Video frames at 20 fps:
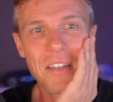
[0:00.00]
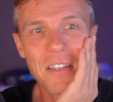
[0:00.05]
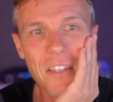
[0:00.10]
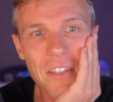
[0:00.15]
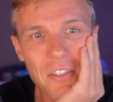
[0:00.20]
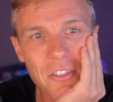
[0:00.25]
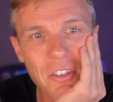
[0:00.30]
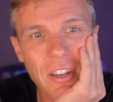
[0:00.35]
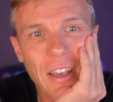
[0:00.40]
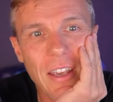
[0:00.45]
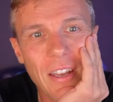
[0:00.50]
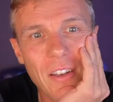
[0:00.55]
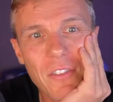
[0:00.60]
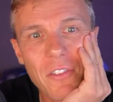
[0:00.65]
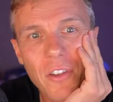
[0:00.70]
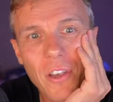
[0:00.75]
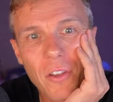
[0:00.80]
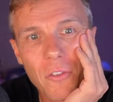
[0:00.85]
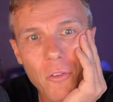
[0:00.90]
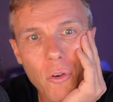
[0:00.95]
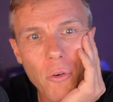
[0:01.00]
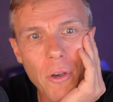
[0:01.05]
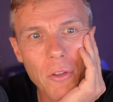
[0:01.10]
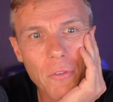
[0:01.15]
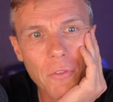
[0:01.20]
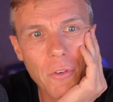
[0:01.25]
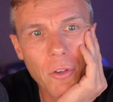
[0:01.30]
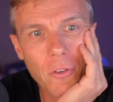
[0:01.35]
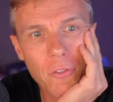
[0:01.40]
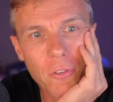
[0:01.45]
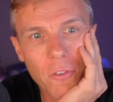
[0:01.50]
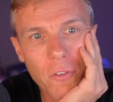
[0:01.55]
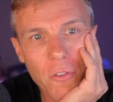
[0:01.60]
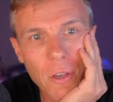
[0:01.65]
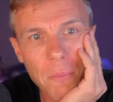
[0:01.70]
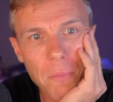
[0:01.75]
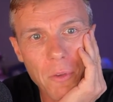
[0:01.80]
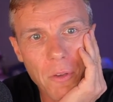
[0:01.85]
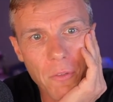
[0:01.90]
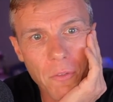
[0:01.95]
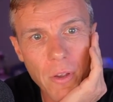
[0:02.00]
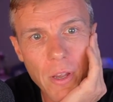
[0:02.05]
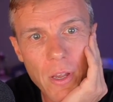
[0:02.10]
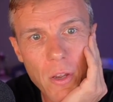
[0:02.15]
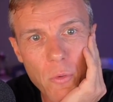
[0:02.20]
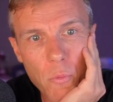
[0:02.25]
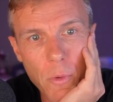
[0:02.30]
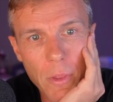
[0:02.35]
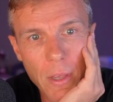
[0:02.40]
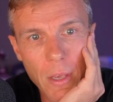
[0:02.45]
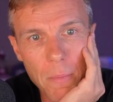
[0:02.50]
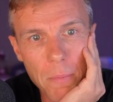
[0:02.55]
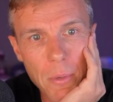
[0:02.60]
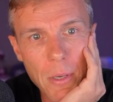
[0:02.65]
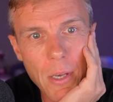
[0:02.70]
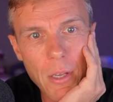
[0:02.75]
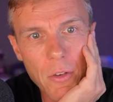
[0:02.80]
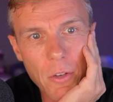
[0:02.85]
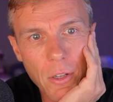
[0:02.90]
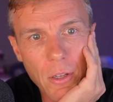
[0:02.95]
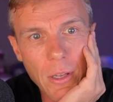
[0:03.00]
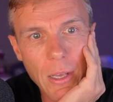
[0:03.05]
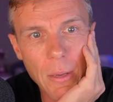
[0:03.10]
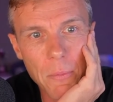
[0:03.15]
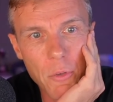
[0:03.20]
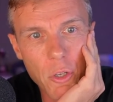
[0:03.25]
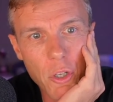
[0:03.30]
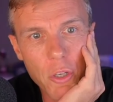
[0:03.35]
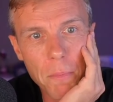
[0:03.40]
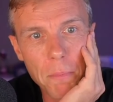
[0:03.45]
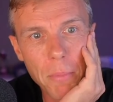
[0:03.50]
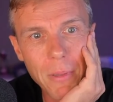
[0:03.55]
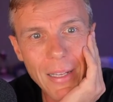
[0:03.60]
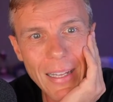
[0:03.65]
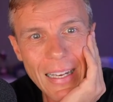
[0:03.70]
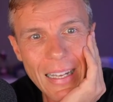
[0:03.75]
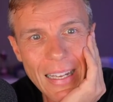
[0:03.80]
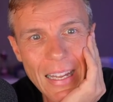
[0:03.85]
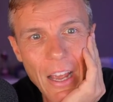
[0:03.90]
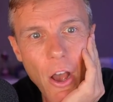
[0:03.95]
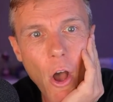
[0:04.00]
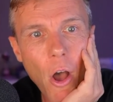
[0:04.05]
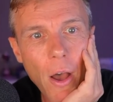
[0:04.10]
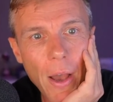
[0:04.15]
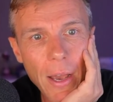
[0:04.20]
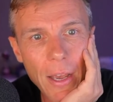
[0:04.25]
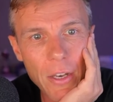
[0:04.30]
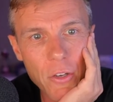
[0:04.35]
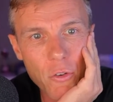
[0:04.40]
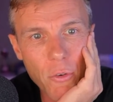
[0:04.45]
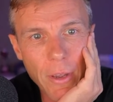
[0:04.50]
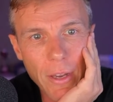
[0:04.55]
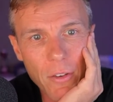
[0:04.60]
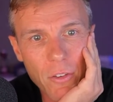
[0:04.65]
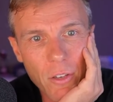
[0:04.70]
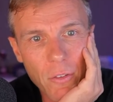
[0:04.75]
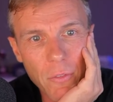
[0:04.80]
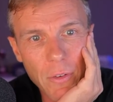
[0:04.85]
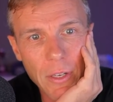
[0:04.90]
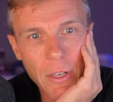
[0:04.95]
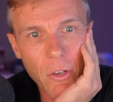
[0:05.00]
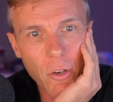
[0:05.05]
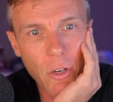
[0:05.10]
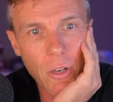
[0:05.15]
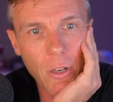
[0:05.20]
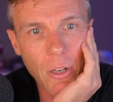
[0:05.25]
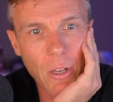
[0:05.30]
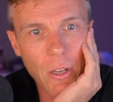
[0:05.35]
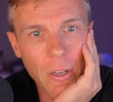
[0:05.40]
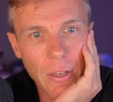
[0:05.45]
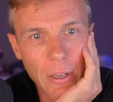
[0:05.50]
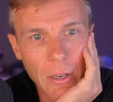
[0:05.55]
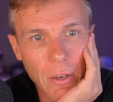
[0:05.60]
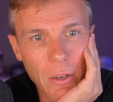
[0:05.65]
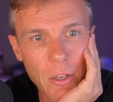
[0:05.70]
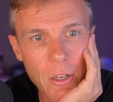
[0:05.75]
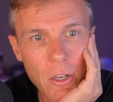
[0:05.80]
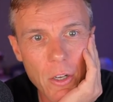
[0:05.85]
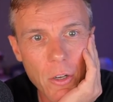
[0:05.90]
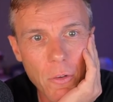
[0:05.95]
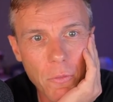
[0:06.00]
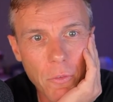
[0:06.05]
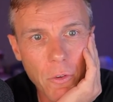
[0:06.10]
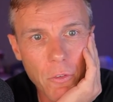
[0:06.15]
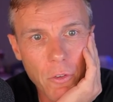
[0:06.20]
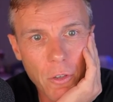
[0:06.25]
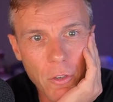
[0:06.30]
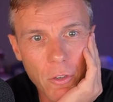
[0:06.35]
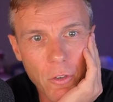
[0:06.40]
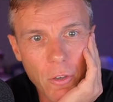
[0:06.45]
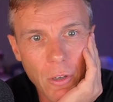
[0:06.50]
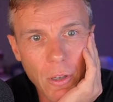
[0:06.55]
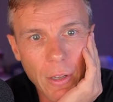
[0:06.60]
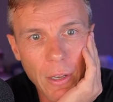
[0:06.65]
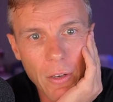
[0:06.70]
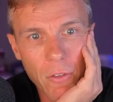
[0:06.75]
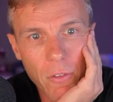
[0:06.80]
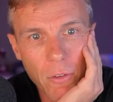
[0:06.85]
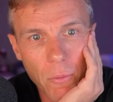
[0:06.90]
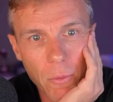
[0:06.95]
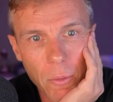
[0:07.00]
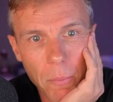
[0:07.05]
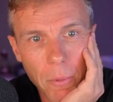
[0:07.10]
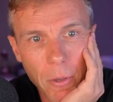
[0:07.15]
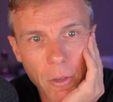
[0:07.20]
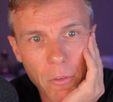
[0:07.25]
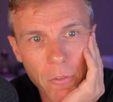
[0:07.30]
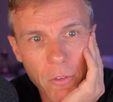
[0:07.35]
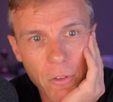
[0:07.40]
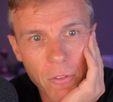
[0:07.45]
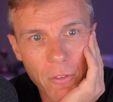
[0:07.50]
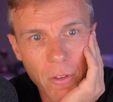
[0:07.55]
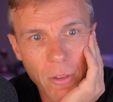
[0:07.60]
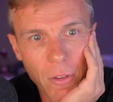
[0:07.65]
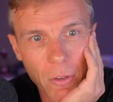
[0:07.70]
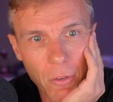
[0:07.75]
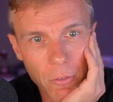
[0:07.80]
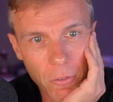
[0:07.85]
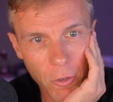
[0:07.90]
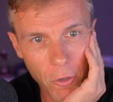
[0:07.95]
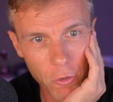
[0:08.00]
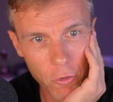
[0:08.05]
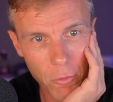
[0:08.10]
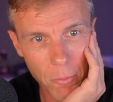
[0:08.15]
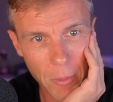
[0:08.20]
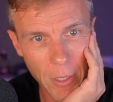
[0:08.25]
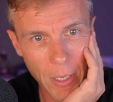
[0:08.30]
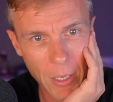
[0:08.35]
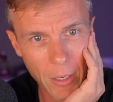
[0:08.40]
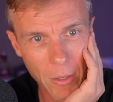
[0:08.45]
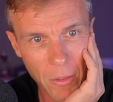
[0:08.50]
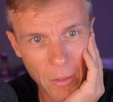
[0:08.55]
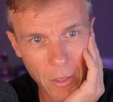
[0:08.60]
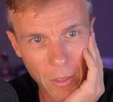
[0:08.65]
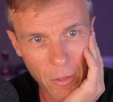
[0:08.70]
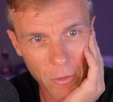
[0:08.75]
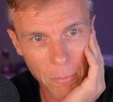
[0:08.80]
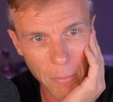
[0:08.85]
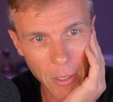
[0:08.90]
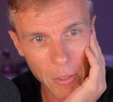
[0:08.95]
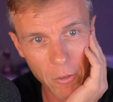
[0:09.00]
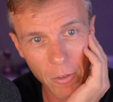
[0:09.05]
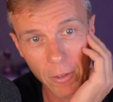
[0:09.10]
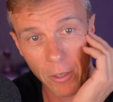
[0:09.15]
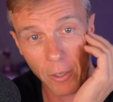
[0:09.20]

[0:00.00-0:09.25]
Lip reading: Shane says, always feels deceptive when they appear to claim to completely hide your activity online. Feels like it could lead someone to posting something on social media thinking it's magically